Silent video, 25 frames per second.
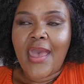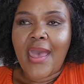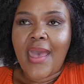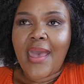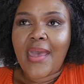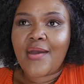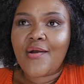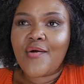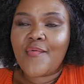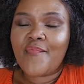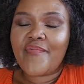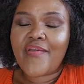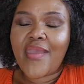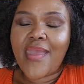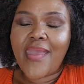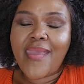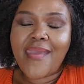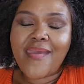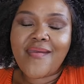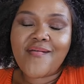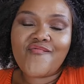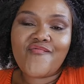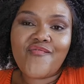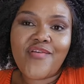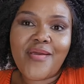I hope
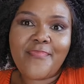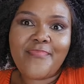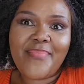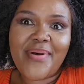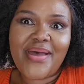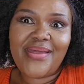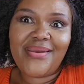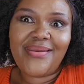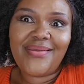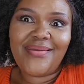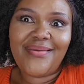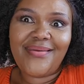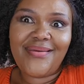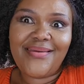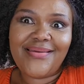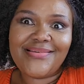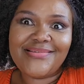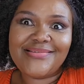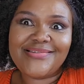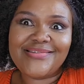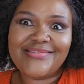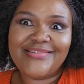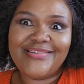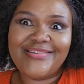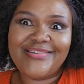everybody
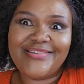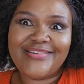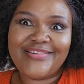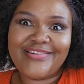is